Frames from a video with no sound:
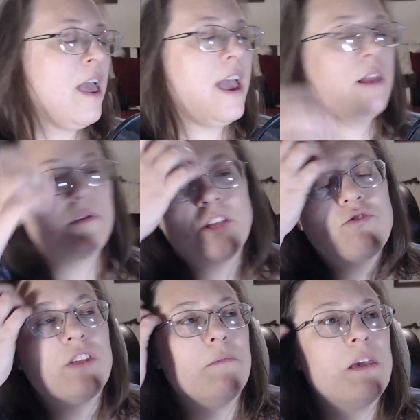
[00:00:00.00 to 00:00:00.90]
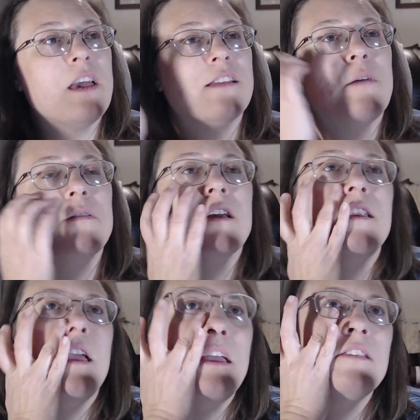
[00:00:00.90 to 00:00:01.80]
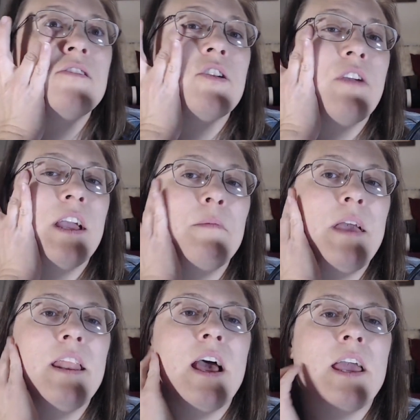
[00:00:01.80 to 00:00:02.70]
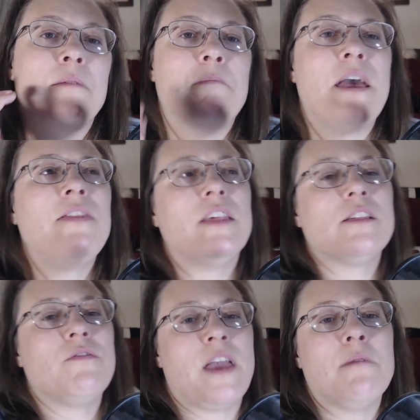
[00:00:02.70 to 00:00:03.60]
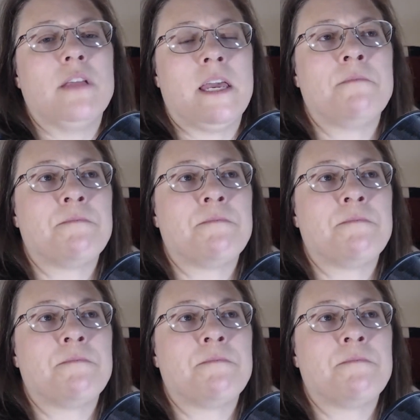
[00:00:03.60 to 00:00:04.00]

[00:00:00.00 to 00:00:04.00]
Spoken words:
And it was interesting because I was on Instagram and I met this family,